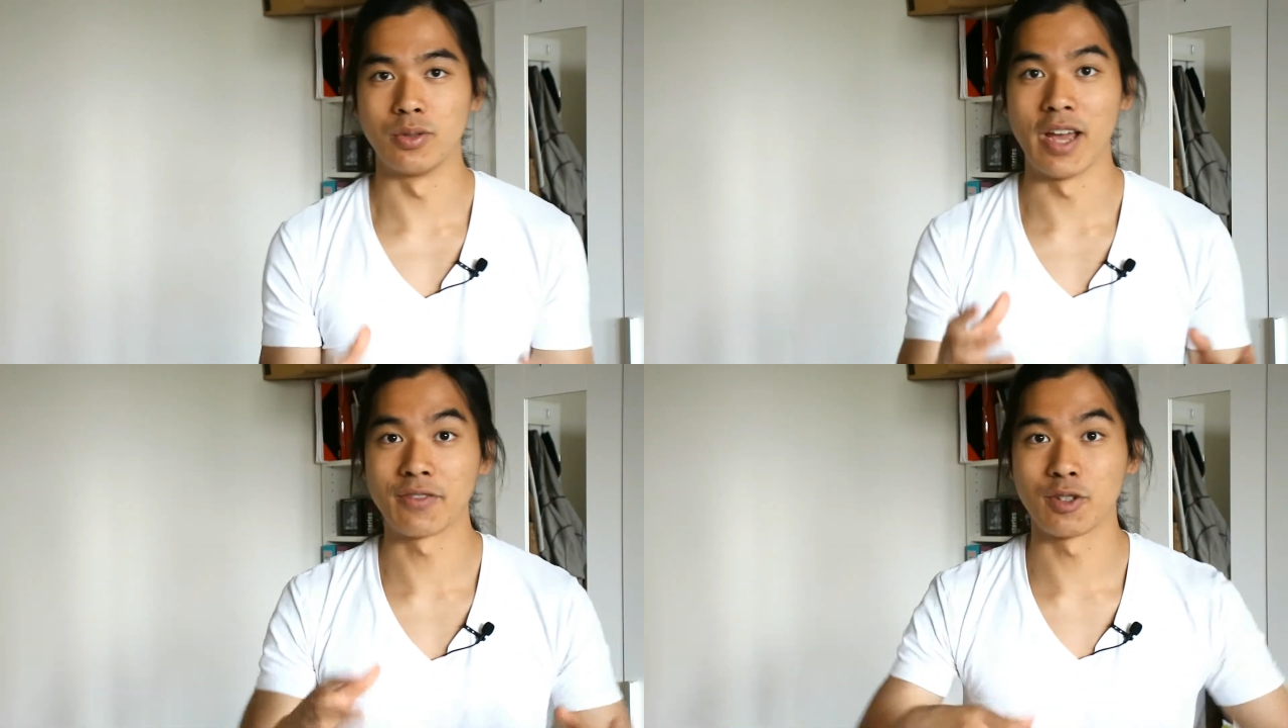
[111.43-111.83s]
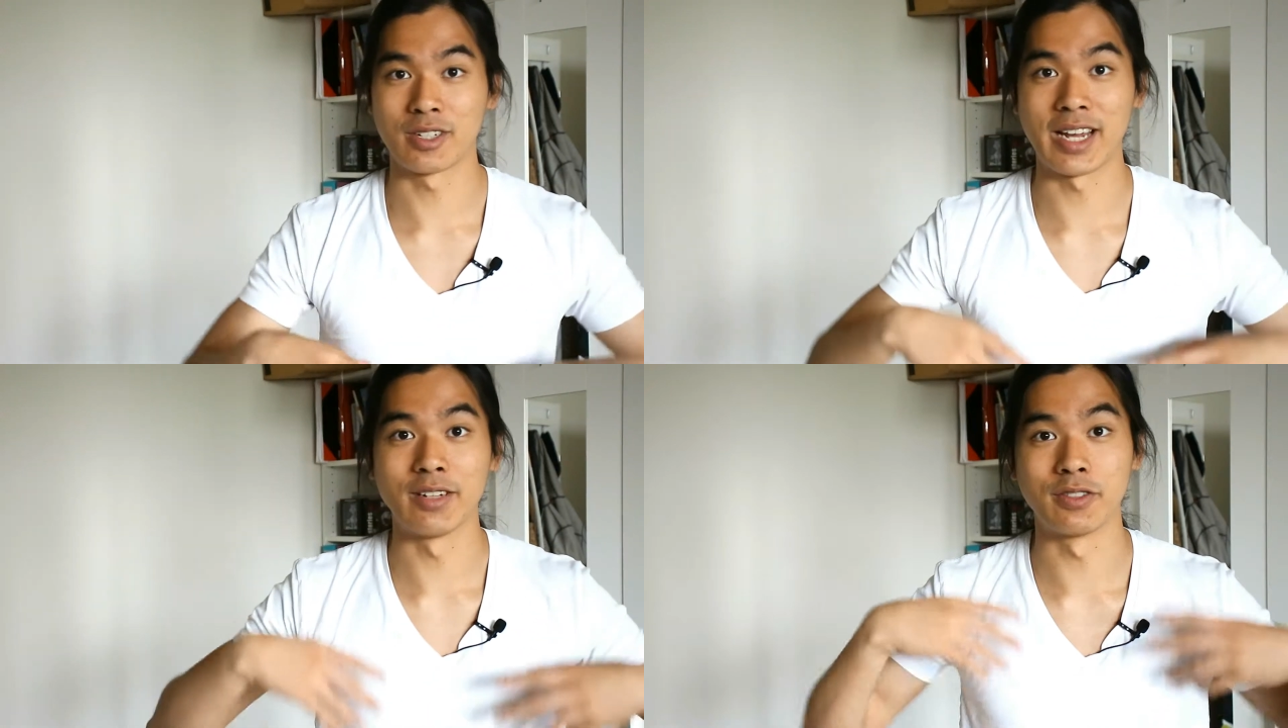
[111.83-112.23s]
to have
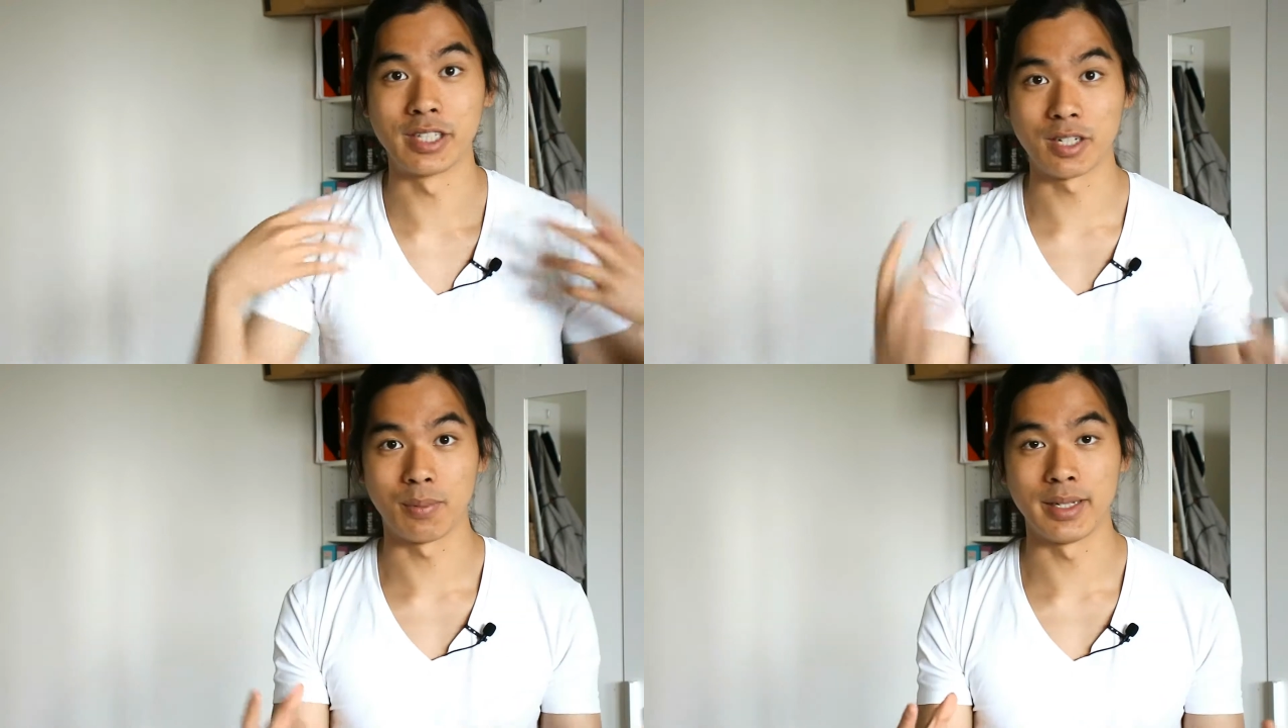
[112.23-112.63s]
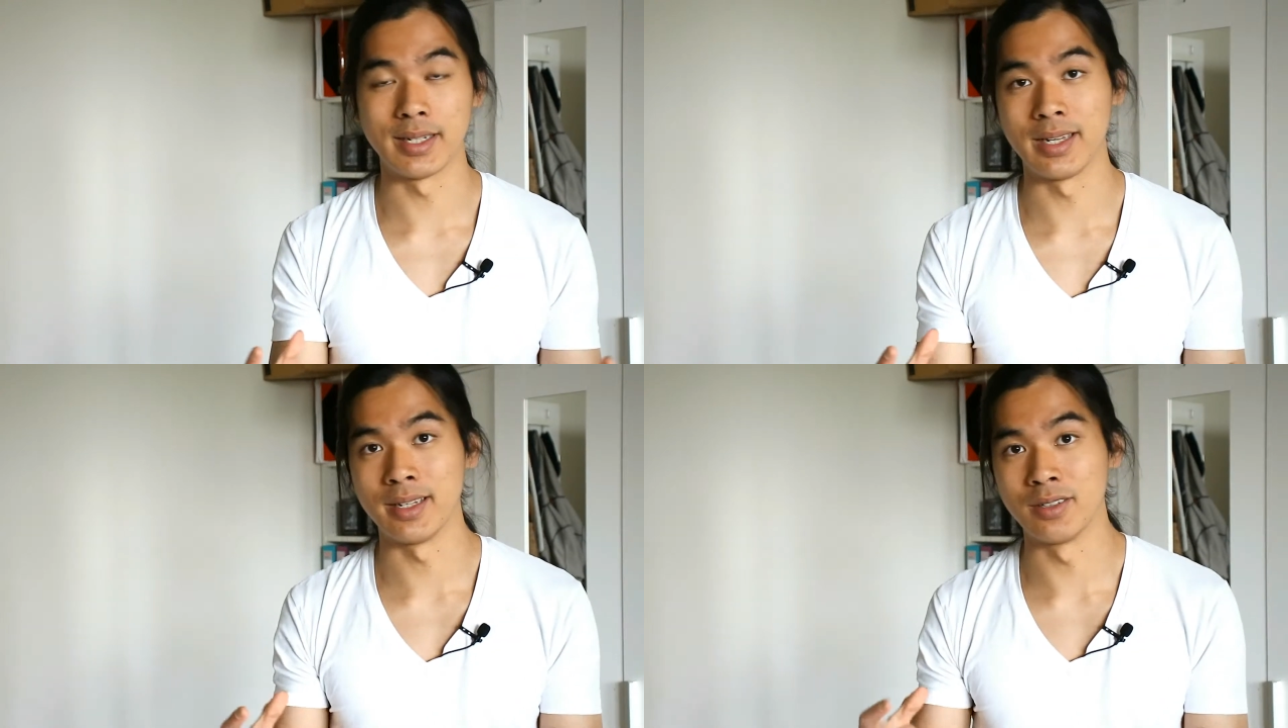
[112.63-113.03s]
this kind of
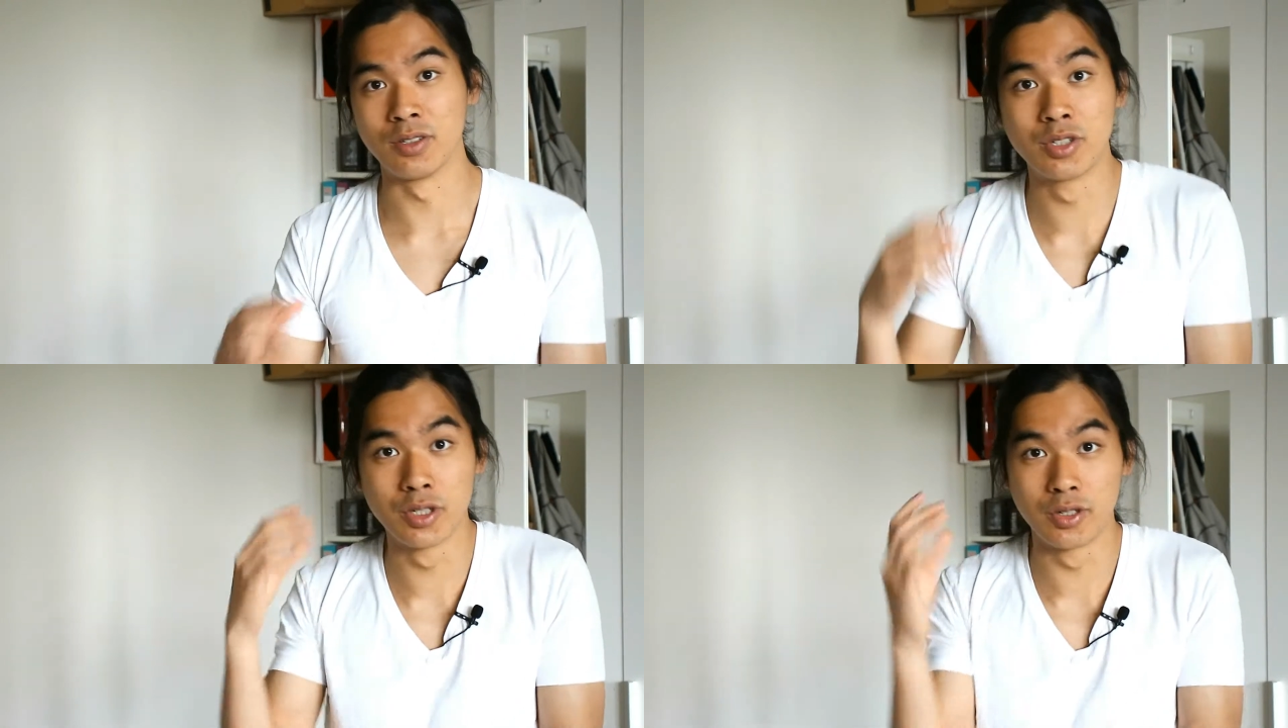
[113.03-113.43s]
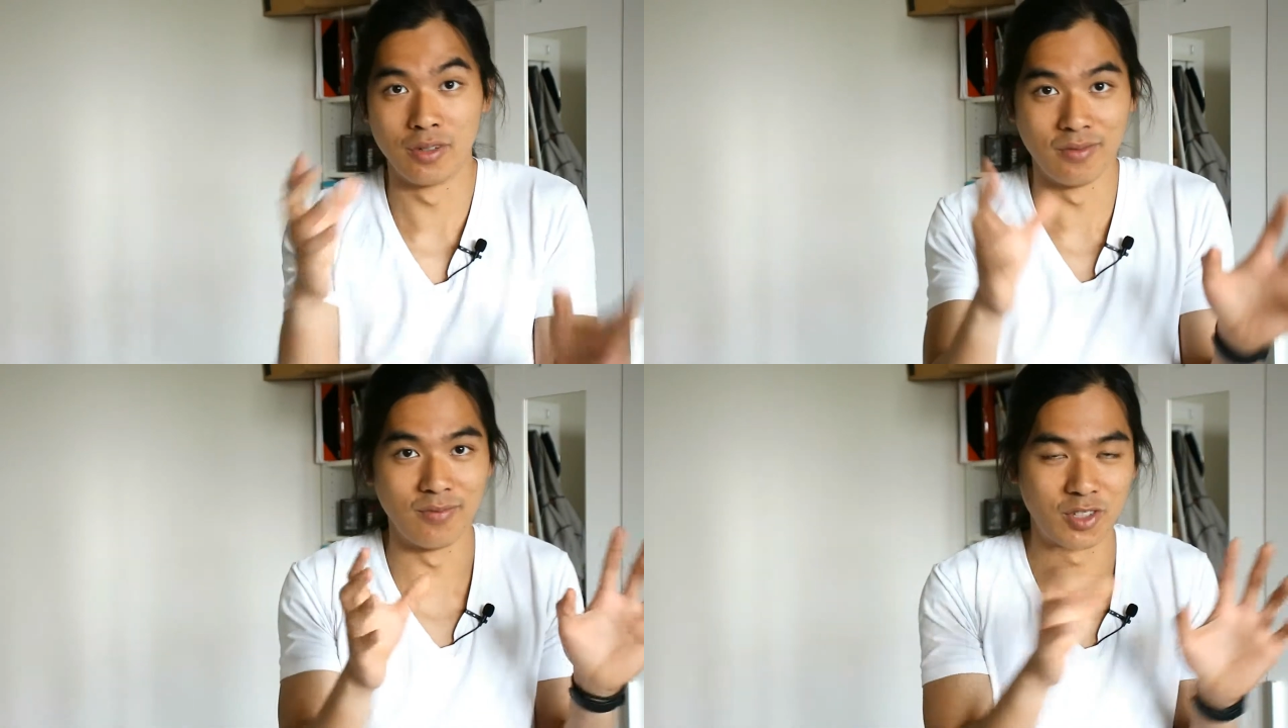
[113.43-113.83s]
discipline and
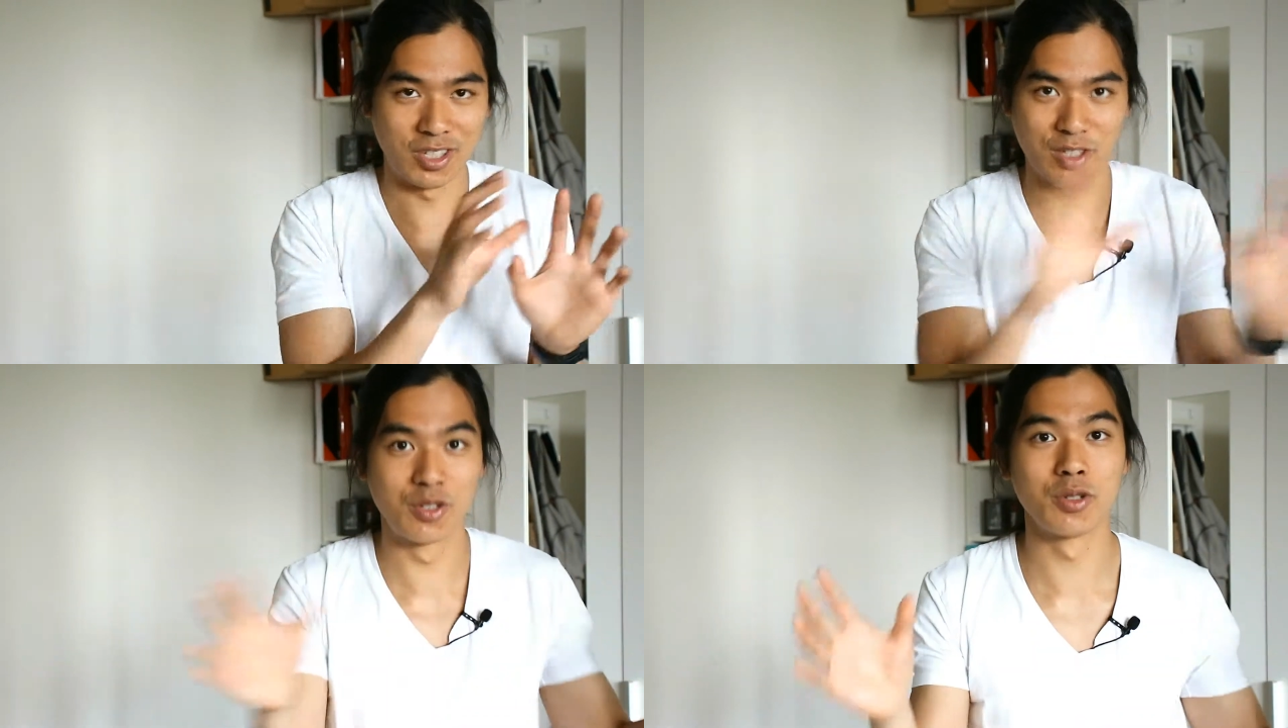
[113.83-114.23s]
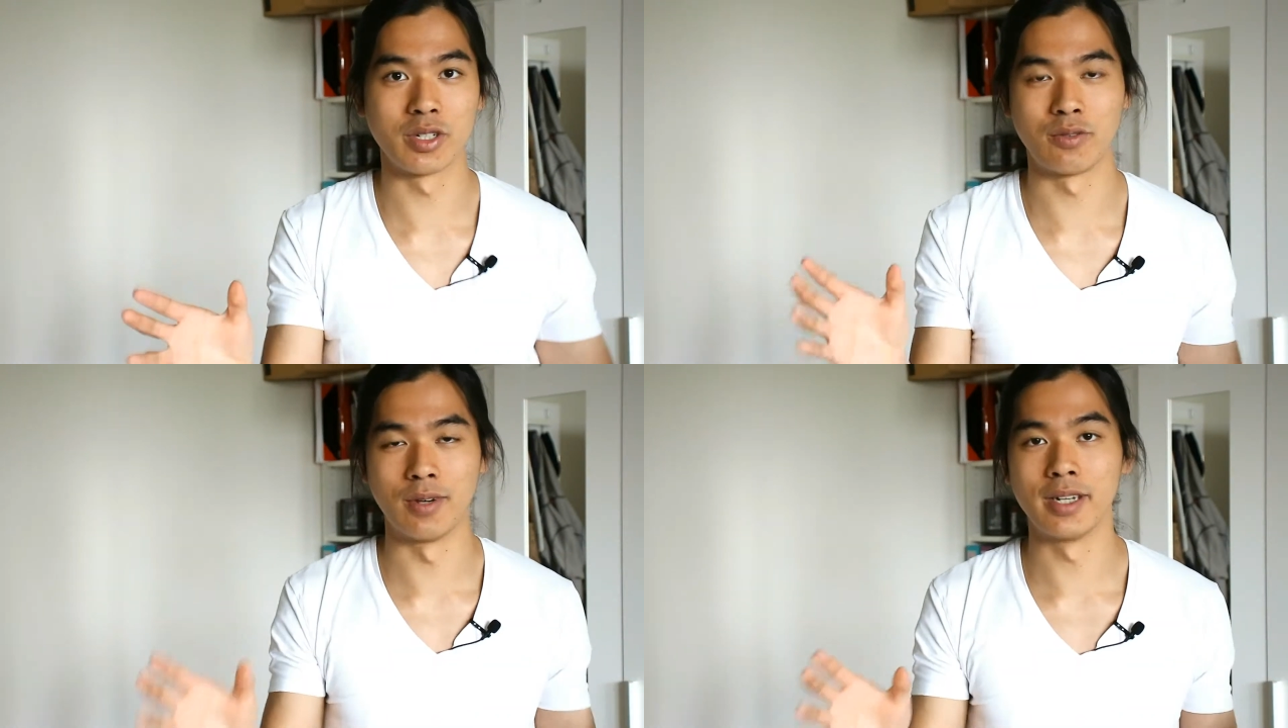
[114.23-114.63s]
just do
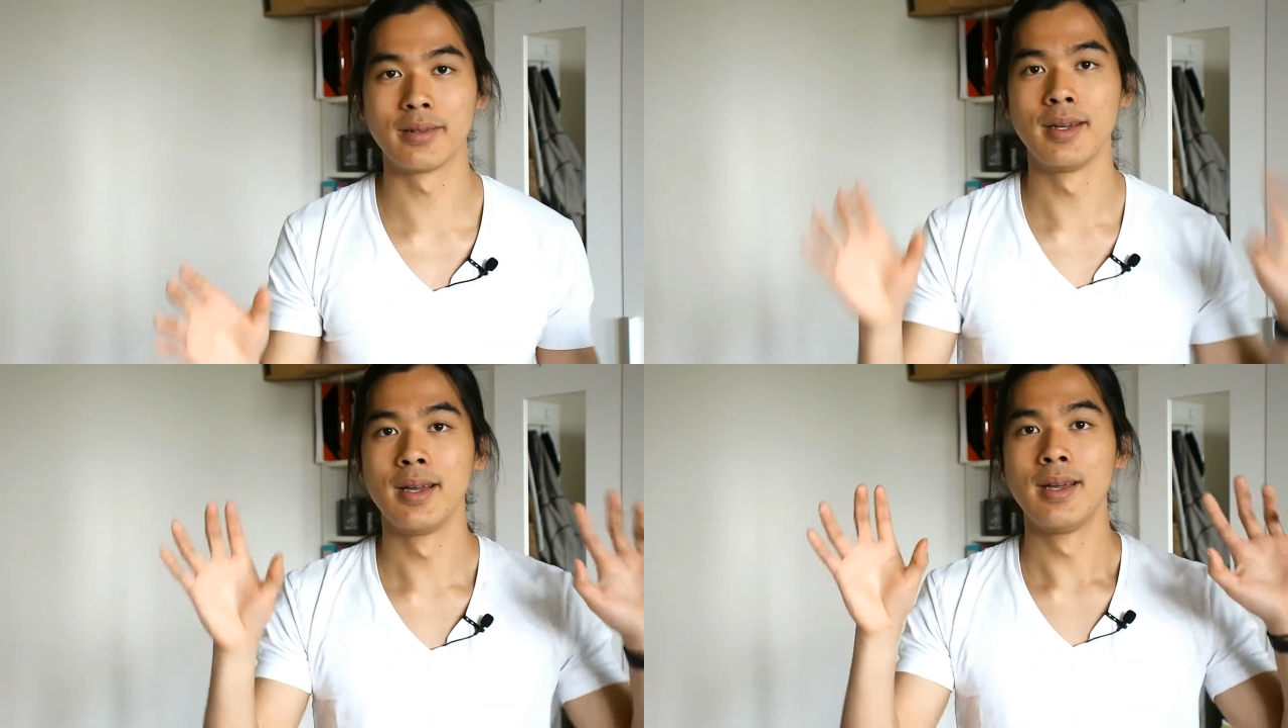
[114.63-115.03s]
this, right?